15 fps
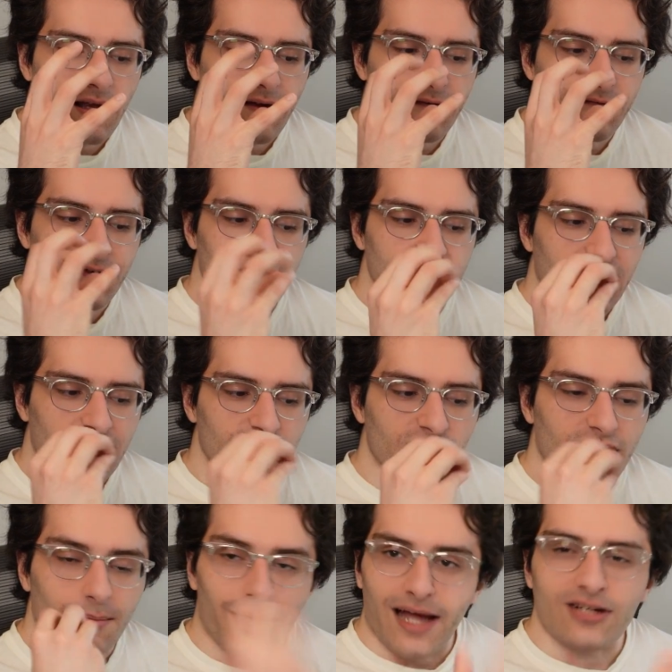it feels like it
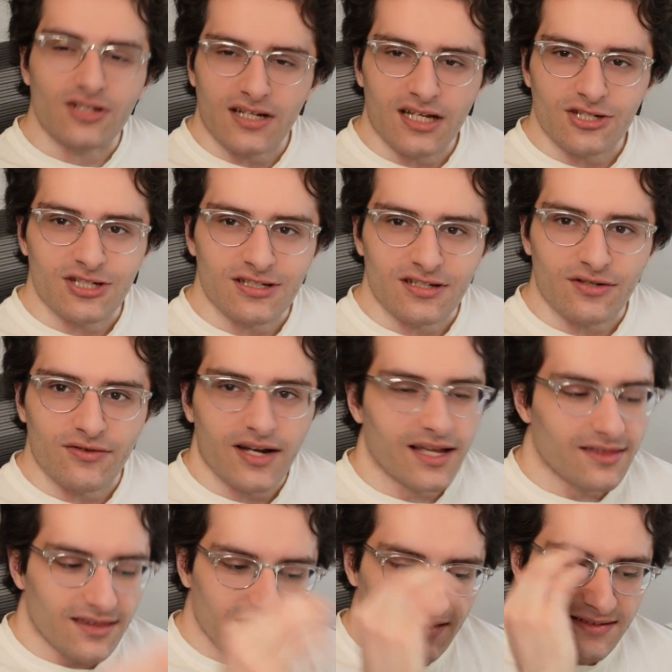took imagination to
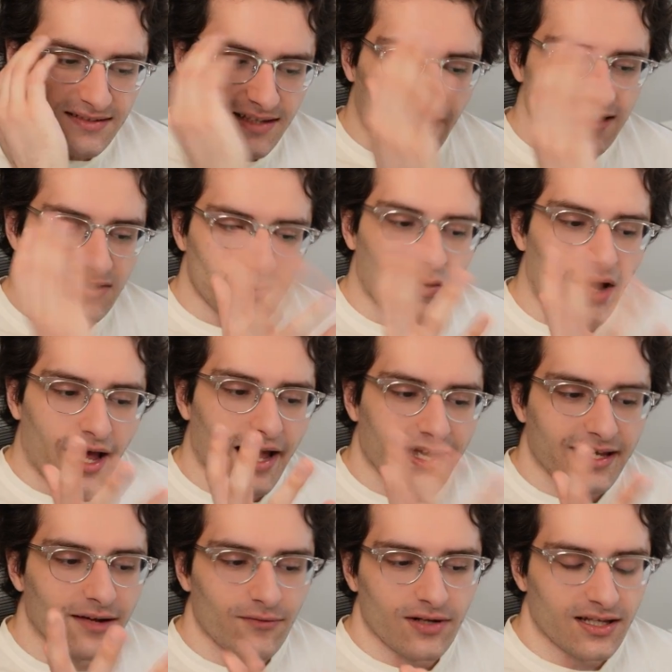create this, that's why
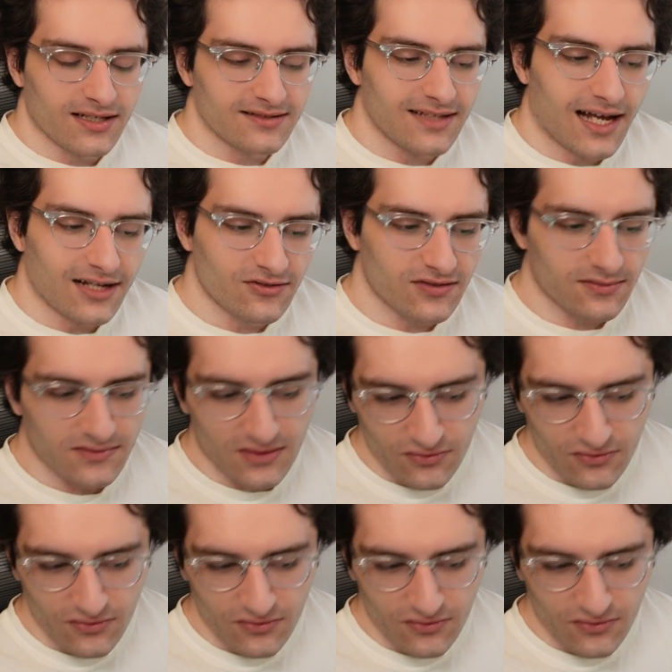I get really attached to them.